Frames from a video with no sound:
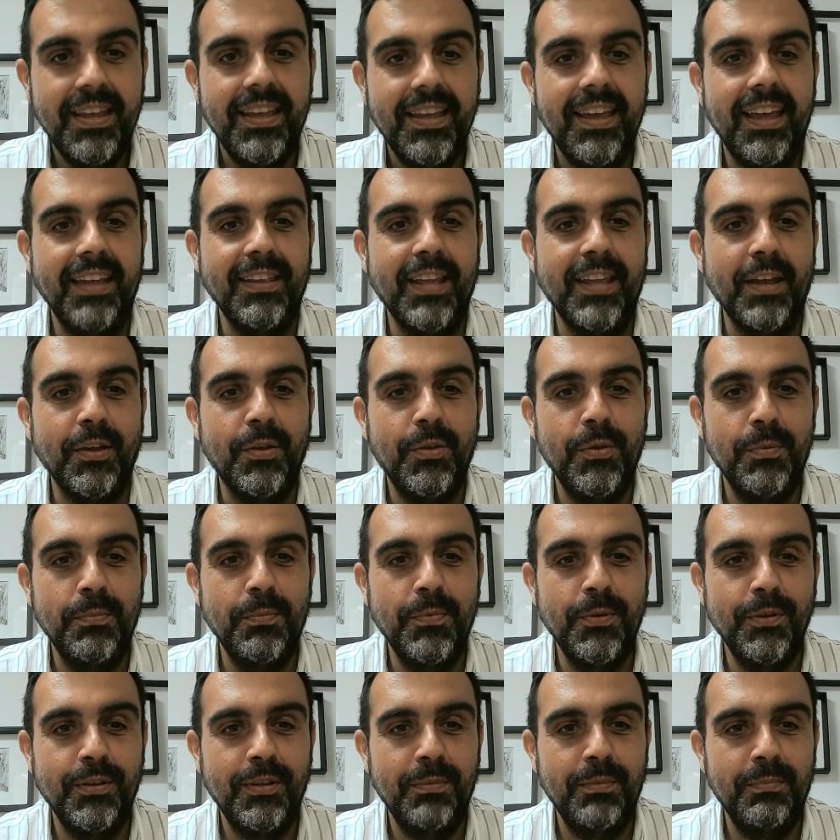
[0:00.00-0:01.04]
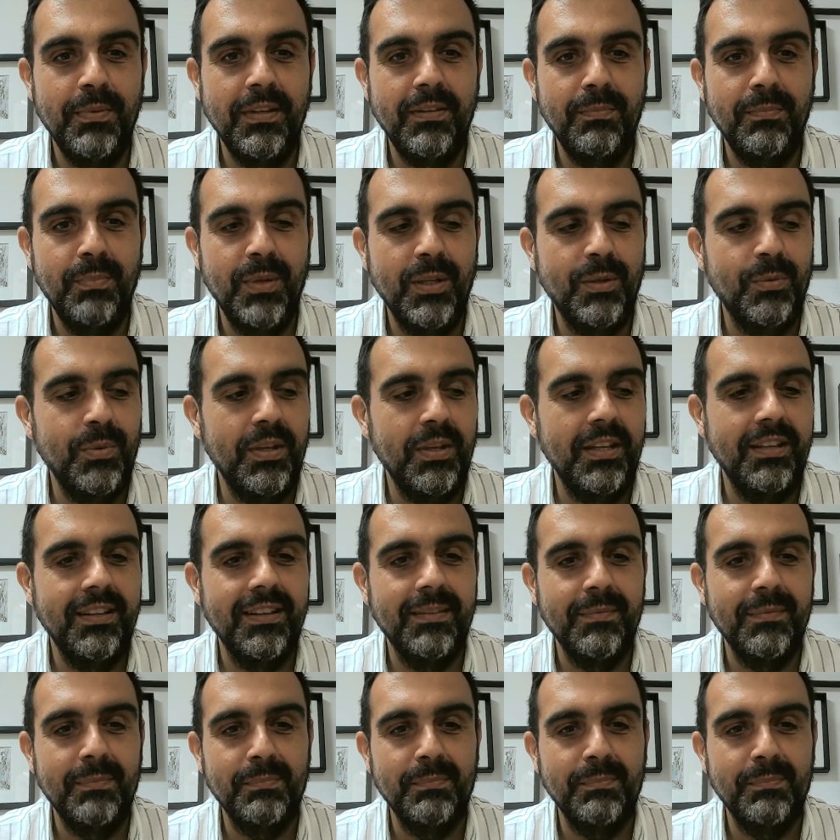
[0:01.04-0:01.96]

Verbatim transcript: and I commute be- between